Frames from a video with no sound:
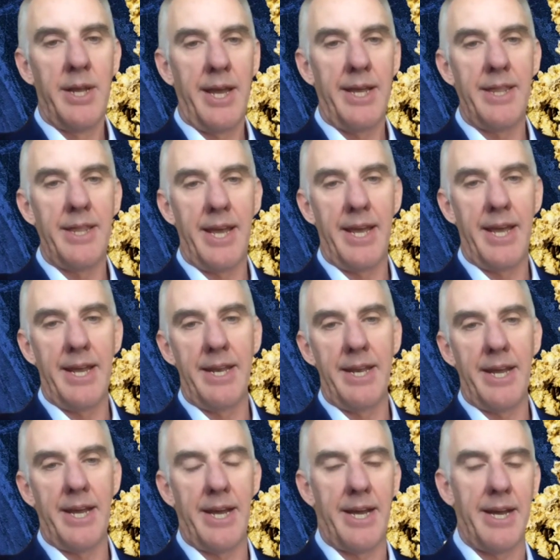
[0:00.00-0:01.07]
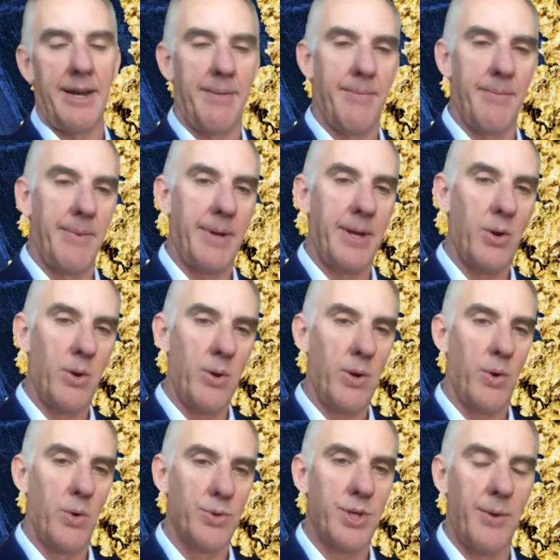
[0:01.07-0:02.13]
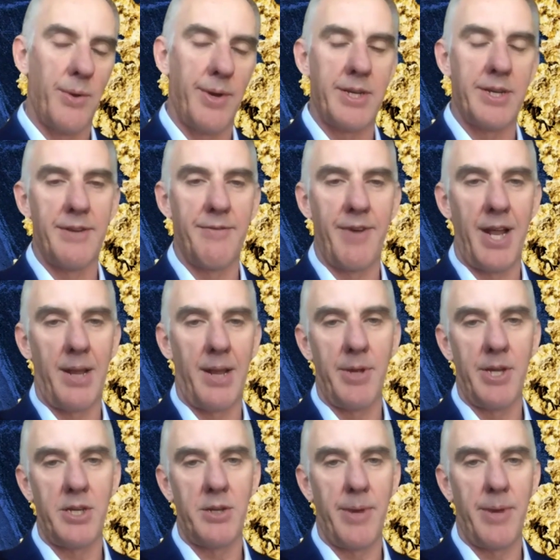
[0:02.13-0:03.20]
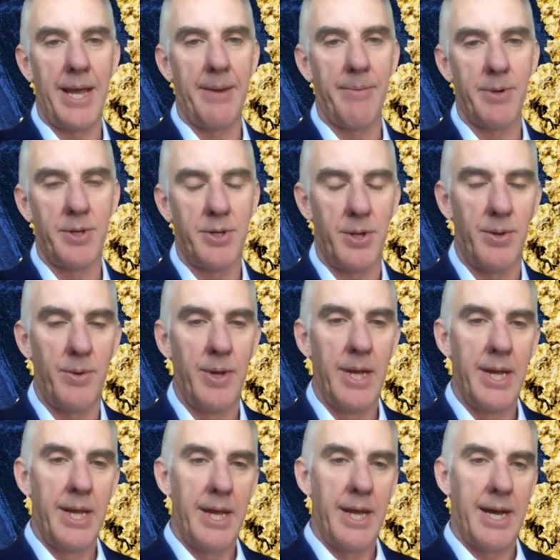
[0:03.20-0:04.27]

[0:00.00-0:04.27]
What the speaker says: and then also into development to be able to